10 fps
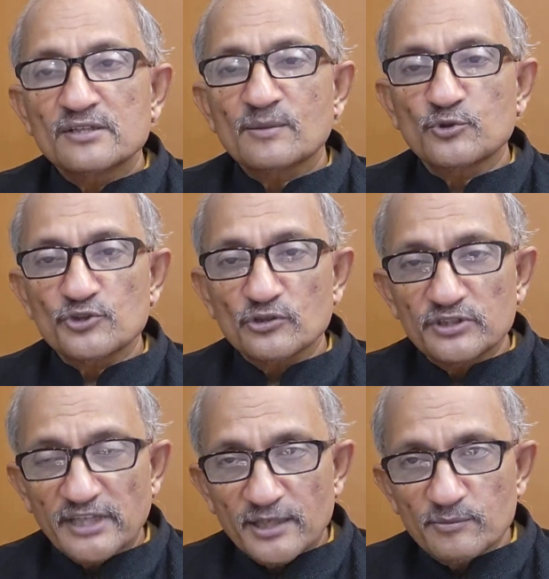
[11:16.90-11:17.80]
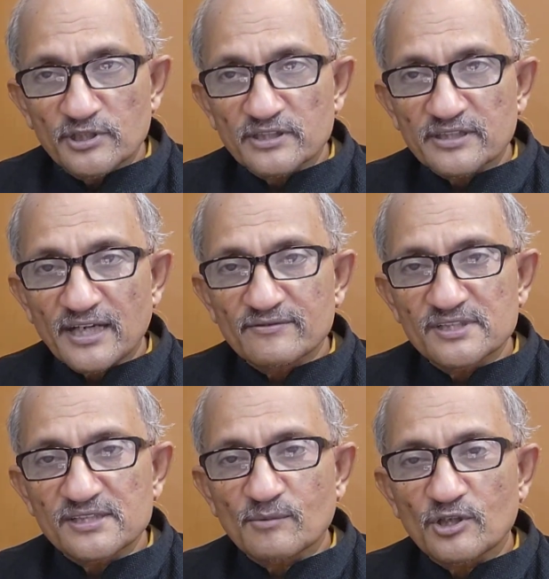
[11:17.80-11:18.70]
Suppose your neighbor
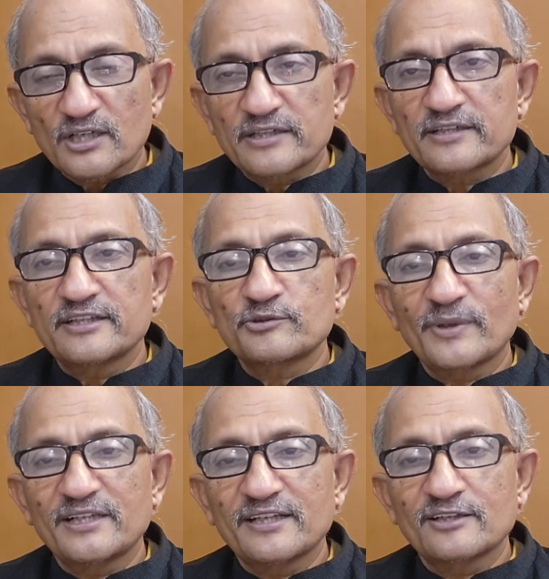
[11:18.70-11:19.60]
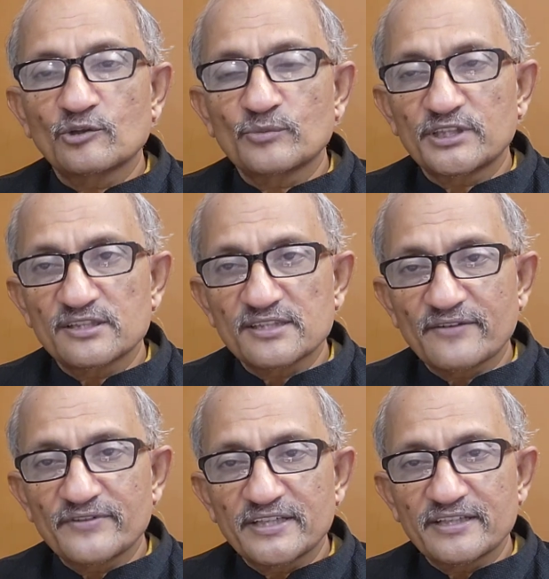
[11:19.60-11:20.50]
travels about 120 kilometers
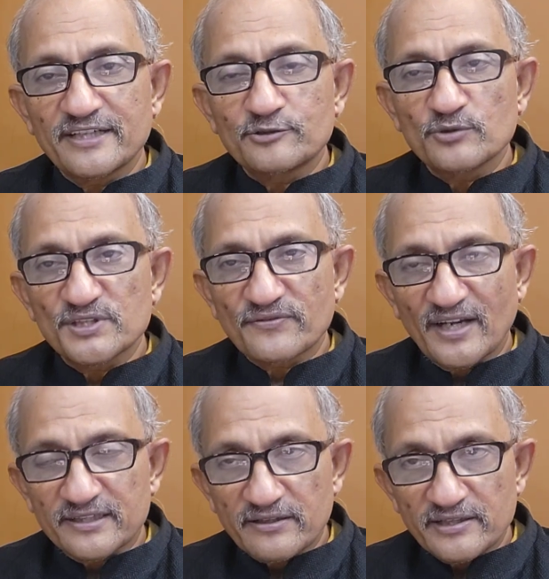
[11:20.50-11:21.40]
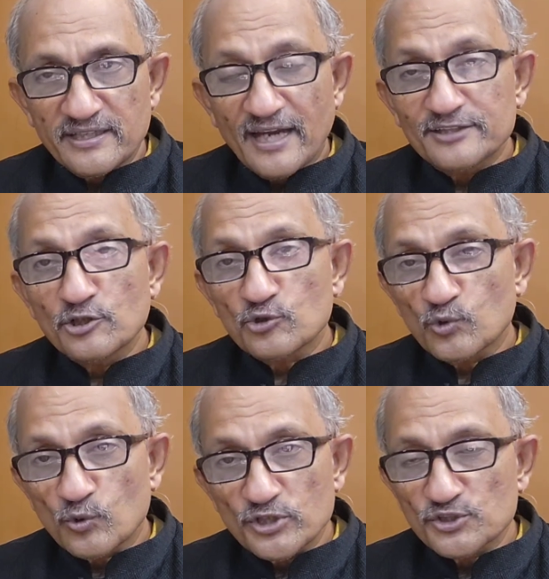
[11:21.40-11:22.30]
every day to his factory and the
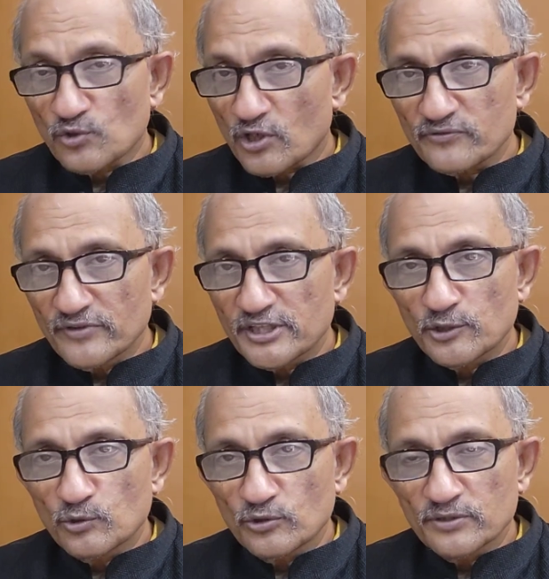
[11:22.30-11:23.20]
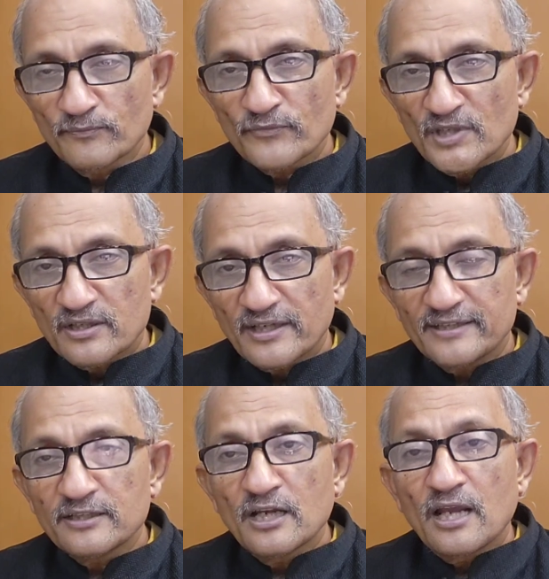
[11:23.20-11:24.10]
road is not very good,
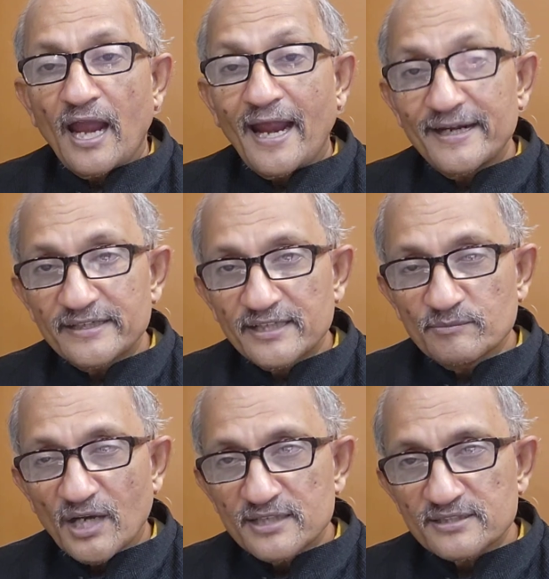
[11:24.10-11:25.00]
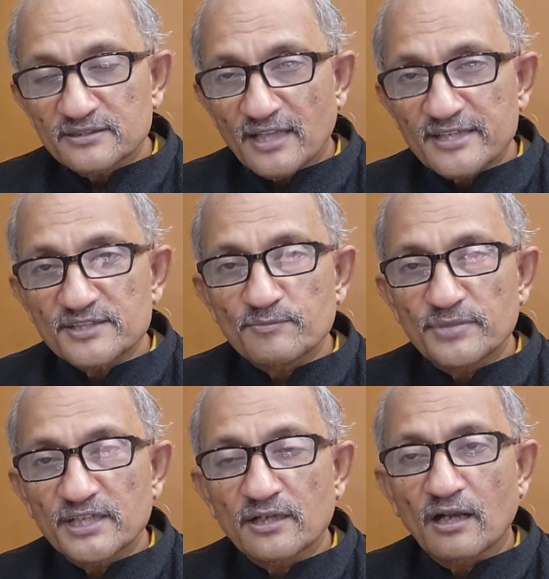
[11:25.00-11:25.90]
right? And he buys a nice
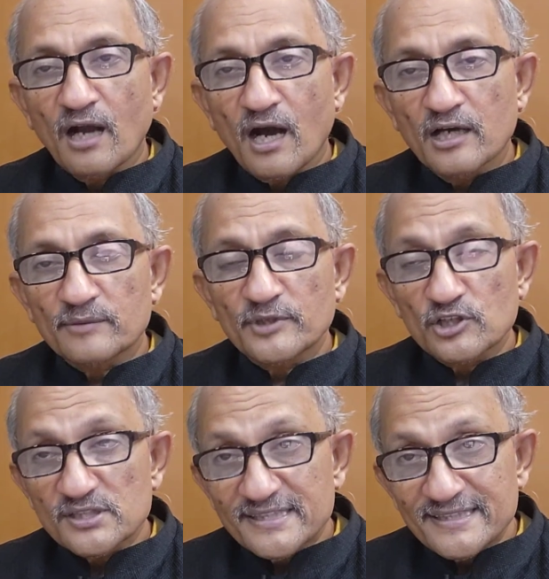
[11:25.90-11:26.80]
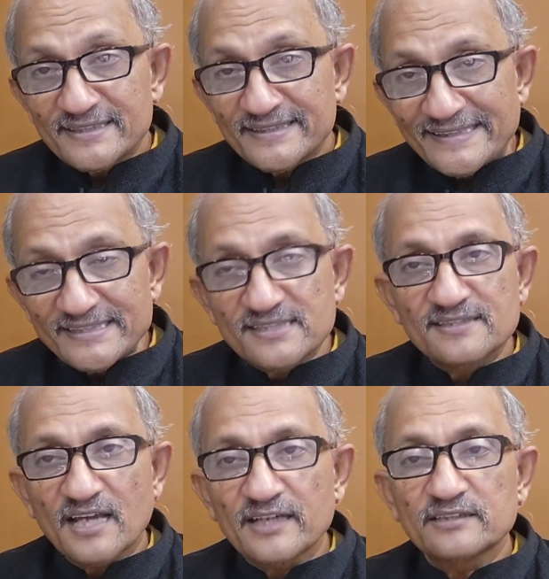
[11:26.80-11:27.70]
big car because he needs
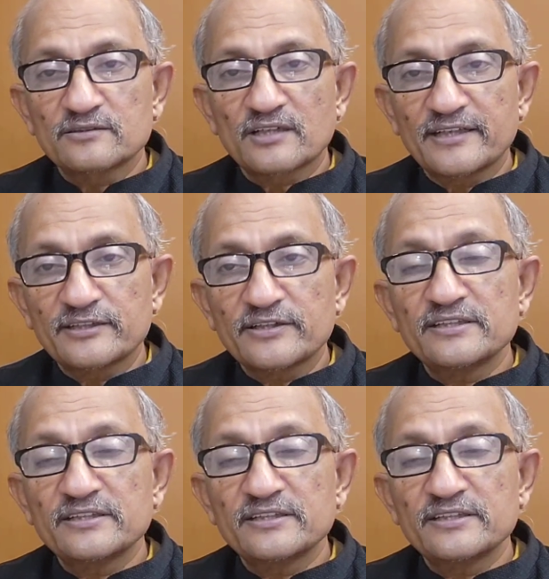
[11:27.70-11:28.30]
that, right?